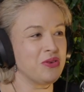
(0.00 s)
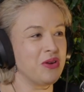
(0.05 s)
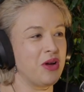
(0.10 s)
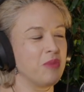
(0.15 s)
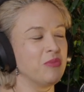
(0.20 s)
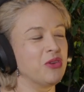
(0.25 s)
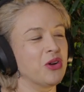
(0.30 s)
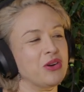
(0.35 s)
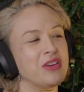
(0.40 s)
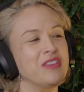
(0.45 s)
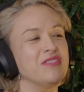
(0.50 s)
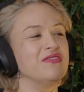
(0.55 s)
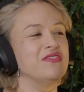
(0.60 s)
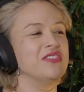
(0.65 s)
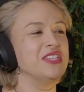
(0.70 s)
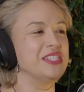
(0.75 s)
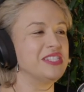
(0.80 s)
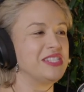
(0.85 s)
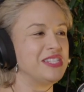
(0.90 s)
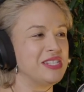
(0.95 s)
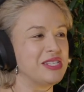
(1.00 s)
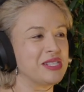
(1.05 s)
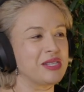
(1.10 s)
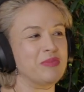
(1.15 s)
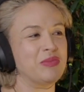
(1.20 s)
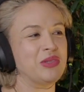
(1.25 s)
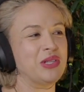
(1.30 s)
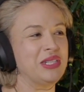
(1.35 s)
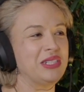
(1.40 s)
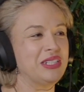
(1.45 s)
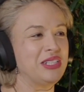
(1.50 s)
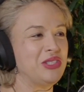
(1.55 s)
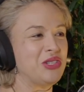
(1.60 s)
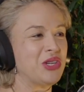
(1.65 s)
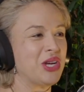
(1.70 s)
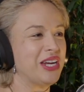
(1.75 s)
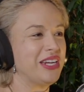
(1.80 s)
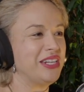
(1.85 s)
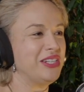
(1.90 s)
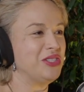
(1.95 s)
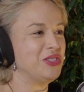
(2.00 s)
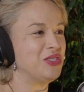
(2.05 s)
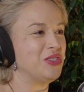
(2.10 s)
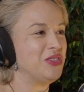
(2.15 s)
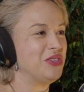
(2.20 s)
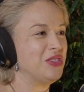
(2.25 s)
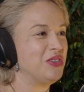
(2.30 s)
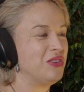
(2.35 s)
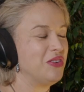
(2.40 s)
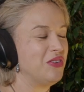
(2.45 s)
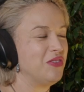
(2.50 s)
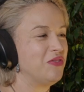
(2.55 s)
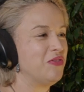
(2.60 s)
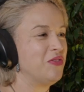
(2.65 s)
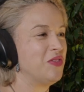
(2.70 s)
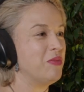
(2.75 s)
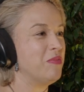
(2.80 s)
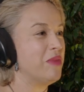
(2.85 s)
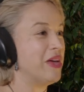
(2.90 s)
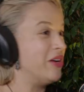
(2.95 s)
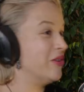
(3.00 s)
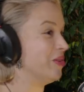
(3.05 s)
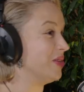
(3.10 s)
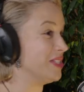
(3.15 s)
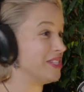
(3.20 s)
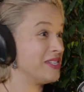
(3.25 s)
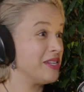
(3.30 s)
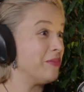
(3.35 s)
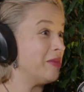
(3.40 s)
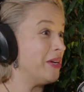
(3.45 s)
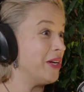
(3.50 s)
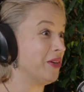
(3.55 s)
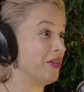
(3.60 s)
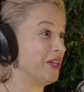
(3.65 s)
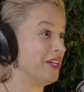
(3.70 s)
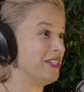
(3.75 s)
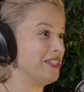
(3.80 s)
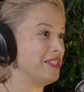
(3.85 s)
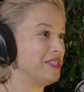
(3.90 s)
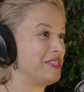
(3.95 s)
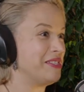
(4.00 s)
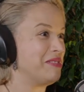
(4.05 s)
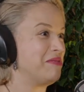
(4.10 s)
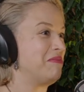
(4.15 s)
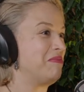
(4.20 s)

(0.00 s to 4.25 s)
I'm not convinced it's completely changed for the better in some areas.